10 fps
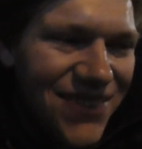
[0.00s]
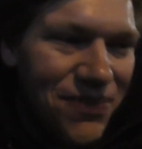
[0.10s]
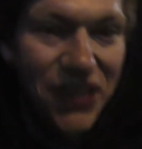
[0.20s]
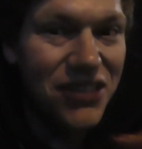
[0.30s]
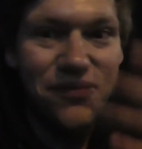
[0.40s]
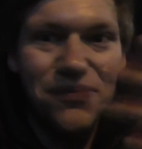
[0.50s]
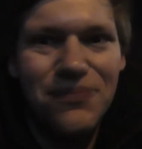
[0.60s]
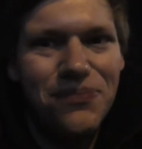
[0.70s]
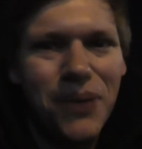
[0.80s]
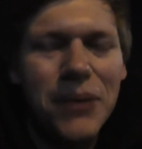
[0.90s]
because
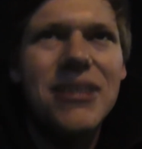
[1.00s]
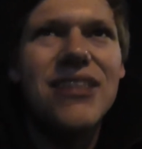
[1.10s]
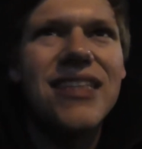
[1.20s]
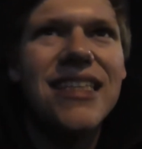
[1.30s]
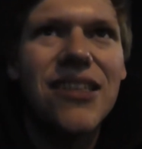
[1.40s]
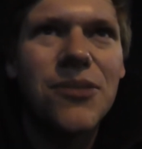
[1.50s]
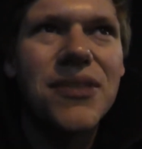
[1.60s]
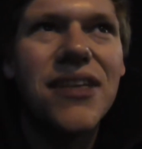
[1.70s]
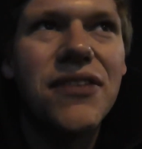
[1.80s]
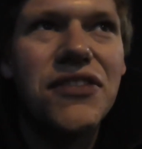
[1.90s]
I've purposely detoxed
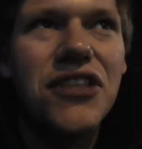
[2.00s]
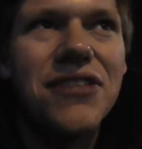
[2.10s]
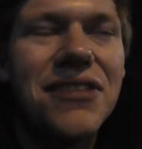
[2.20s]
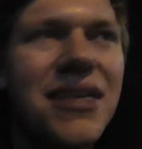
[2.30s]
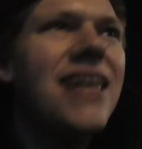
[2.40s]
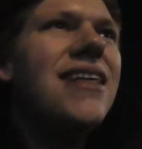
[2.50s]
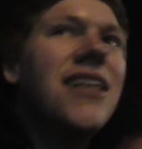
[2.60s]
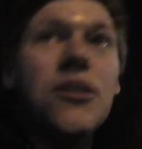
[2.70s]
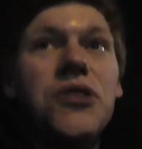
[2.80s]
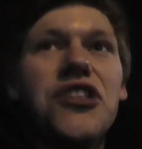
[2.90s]
myself off sugar all day,
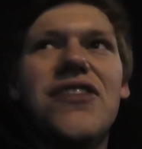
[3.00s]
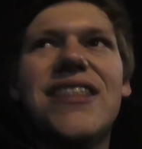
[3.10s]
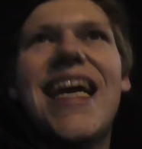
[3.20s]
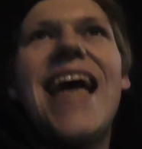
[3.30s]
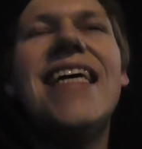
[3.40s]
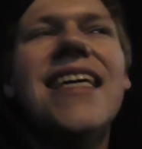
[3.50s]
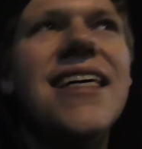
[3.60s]
as much sugar as I can.